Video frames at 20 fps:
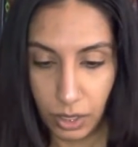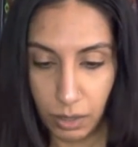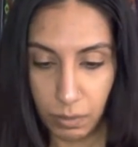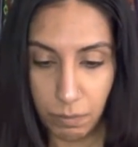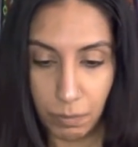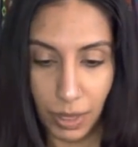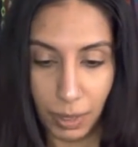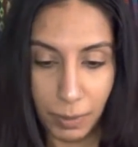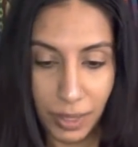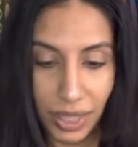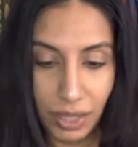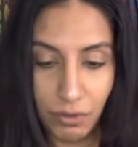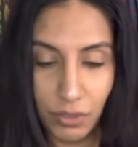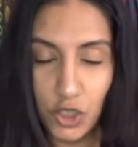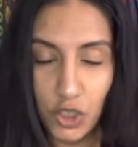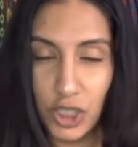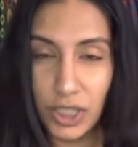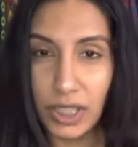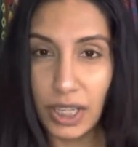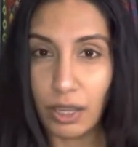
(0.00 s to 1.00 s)
Maybe even
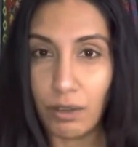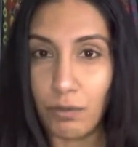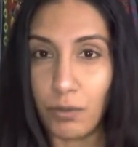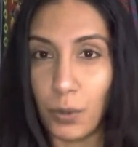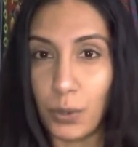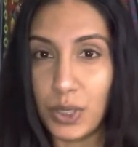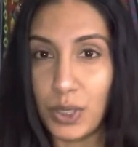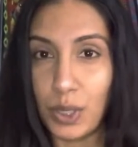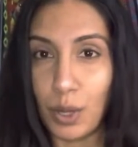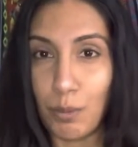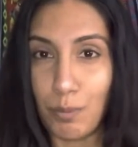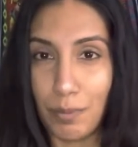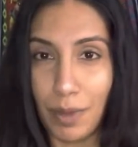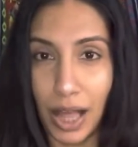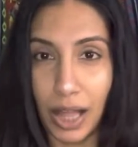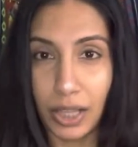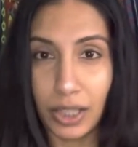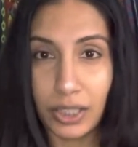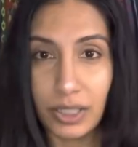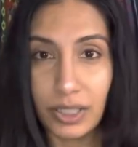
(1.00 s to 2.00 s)
just like focus on
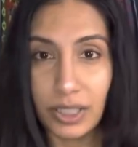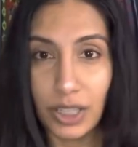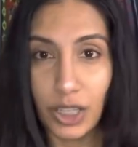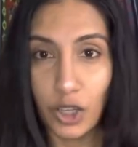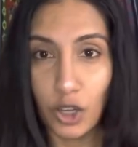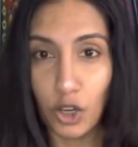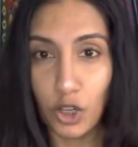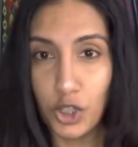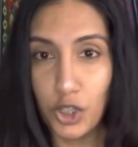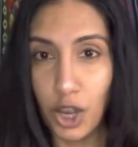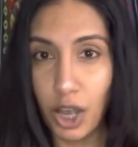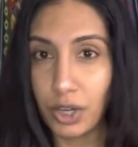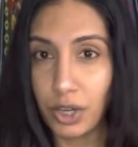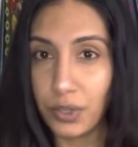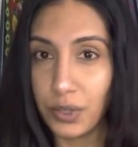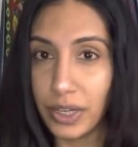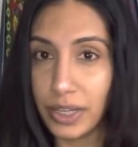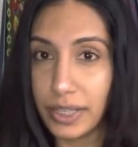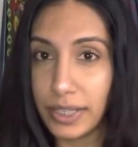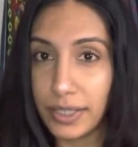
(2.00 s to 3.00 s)
balancing your
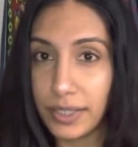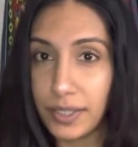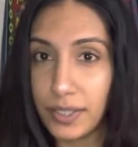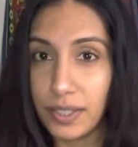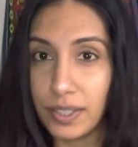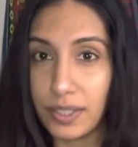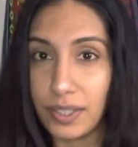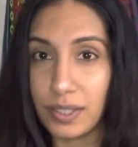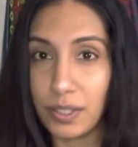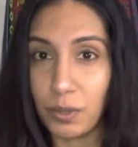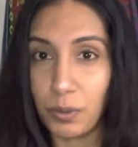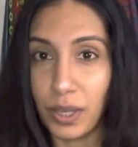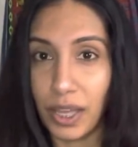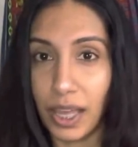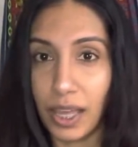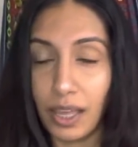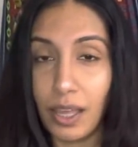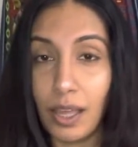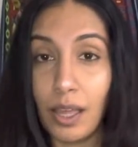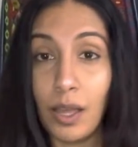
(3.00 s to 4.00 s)
chakras,
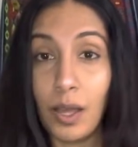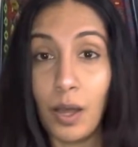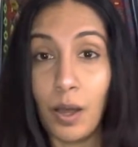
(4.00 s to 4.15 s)
okay?